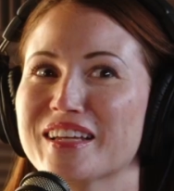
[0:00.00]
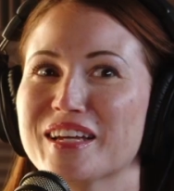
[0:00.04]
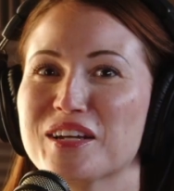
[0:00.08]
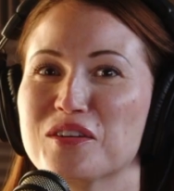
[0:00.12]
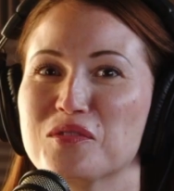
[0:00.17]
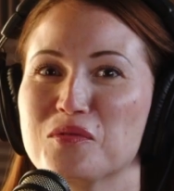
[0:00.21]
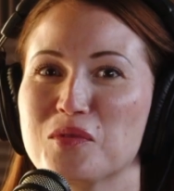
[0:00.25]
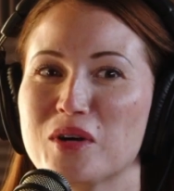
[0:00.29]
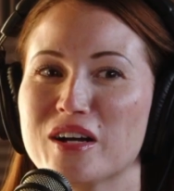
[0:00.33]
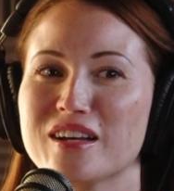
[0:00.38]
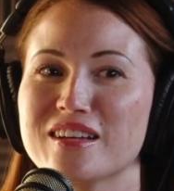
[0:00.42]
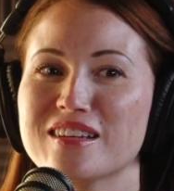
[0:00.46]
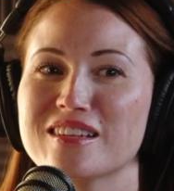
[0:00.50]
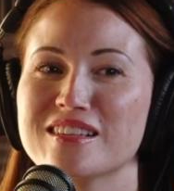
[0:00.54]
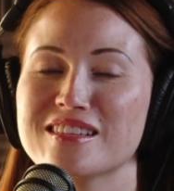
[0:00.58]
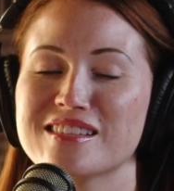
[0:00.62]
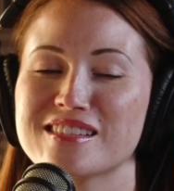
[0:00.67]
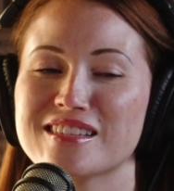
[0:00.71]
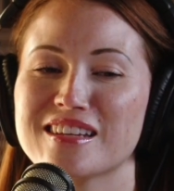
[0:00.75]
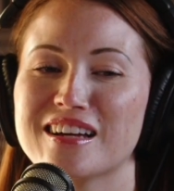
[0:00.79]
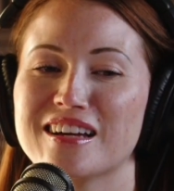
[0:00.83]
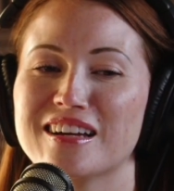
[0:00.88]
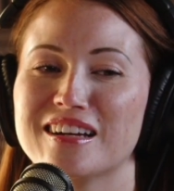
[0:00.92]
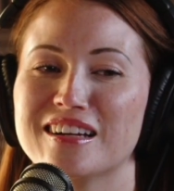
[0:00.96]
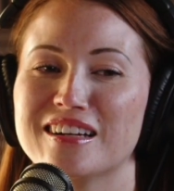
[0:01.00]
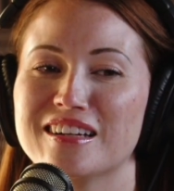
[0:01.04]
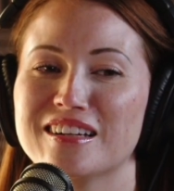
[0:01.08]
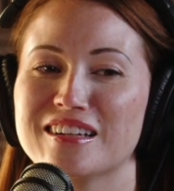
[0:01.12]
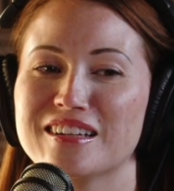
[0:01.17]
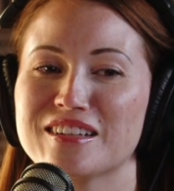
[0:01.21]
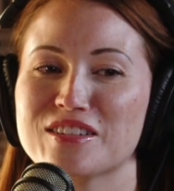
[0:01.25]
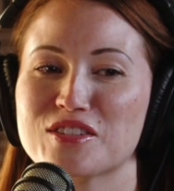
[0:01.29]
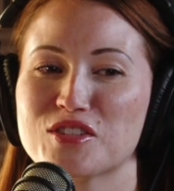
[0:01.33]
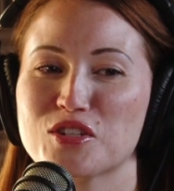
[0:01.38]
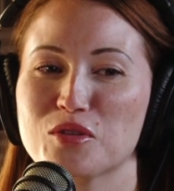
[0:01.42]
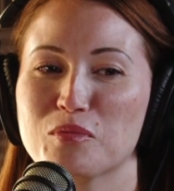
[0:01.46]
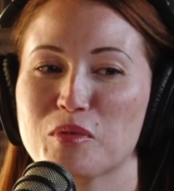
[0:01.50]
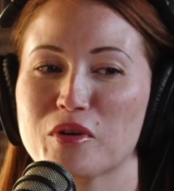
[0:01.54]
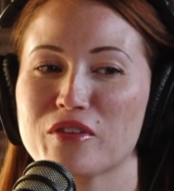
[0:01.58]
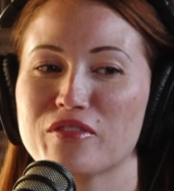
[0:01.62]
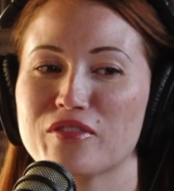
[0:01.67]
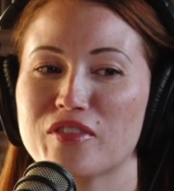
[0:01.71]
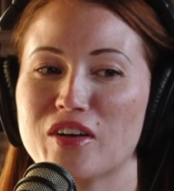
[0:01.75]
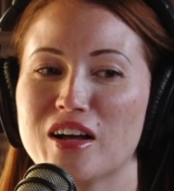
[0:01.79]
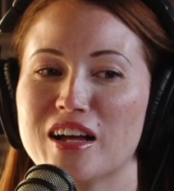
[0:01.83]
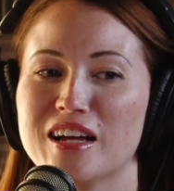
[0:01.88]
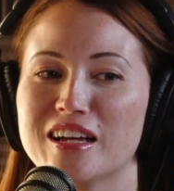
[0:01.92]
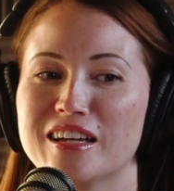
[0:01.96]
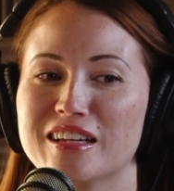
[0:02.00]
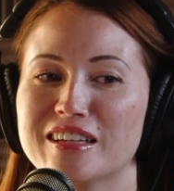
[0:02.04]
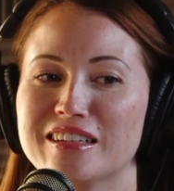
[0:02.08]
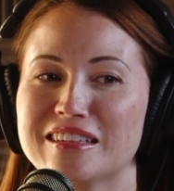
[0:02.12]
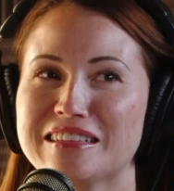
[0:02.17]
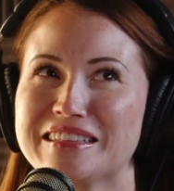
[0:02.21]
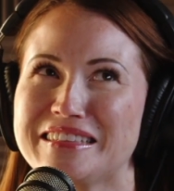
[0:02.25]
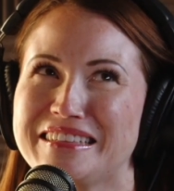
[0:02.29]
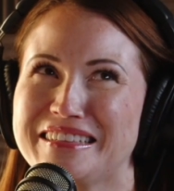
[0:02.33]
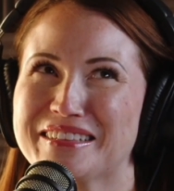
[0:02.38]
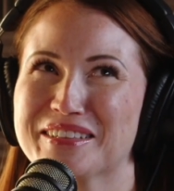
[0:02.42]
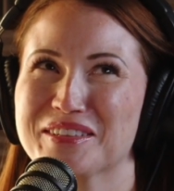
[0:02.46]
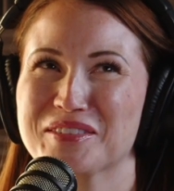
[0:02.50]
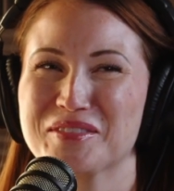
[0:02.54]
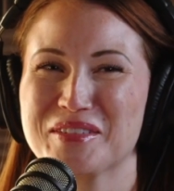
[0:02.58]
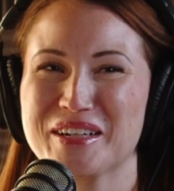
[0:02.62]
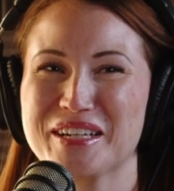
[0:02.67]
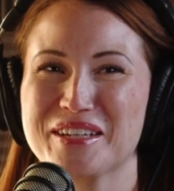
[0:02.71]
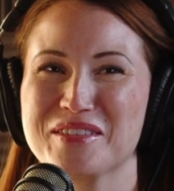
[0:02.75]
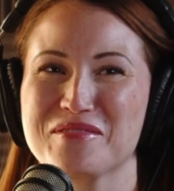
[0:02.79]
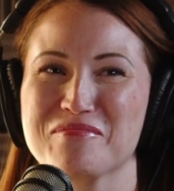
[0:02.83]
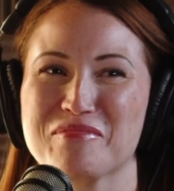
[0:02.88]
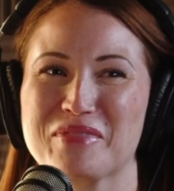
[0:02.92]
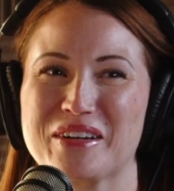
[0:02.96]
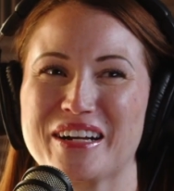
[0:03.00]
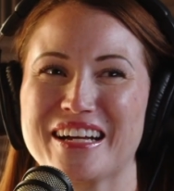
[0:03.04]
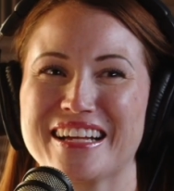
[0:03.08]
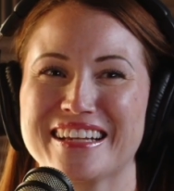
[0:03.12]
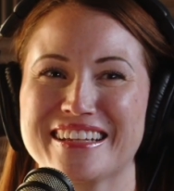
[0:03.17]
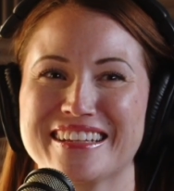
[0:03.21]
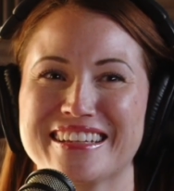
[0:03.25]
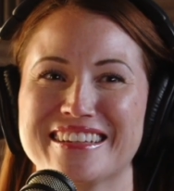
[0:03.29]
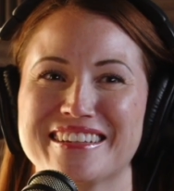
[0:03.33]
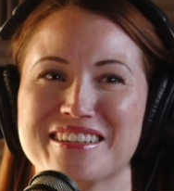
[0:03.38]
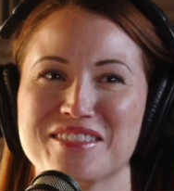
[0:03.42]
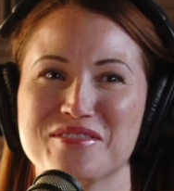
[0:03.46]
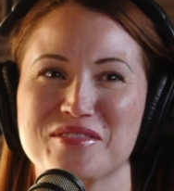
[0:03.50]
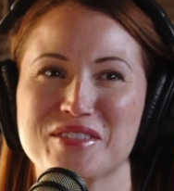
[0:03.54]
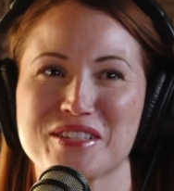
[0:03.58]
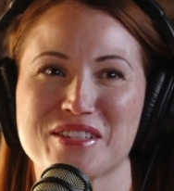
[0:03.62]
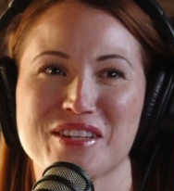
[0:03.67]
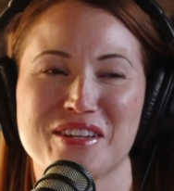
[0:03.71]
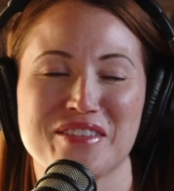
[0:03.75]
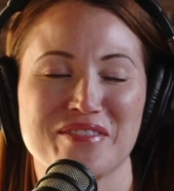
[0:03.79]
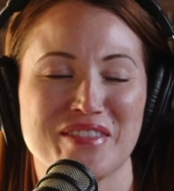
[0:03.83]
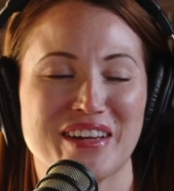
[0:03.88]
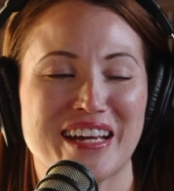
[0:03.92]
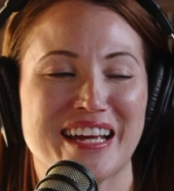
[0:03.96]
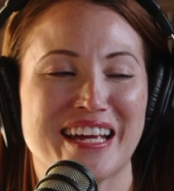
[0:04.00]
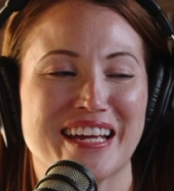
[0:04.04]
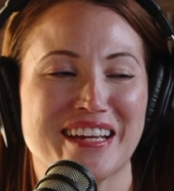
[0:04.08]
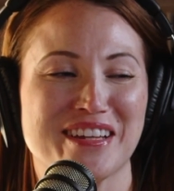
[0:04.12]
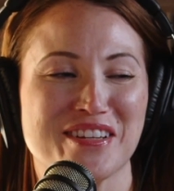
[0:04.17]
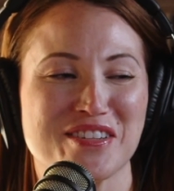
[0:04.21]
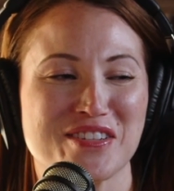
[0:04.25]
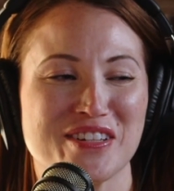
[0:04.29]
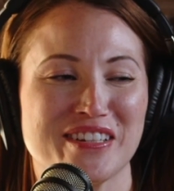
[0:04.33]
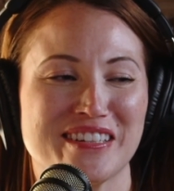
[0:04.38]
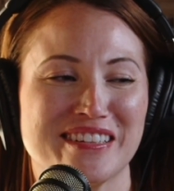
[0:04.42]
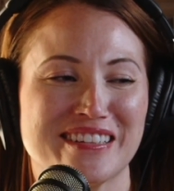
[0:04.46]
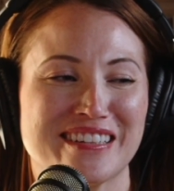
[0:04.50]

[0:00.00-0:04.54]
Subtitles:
it was super fun when Brandon was on vacation,